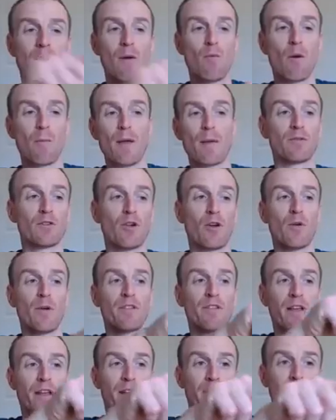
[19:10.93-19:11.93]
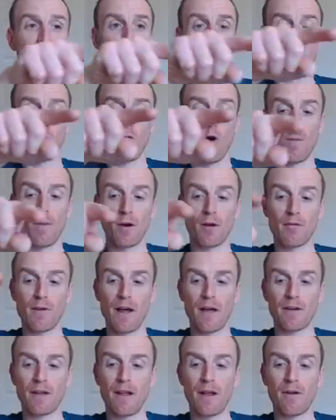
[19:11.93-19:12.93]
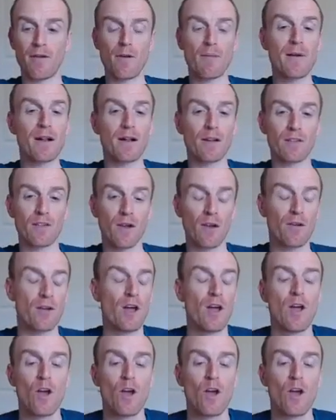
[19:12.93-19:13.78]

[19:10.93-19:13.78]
And what people do is they kind of wobble around here in the middle zone,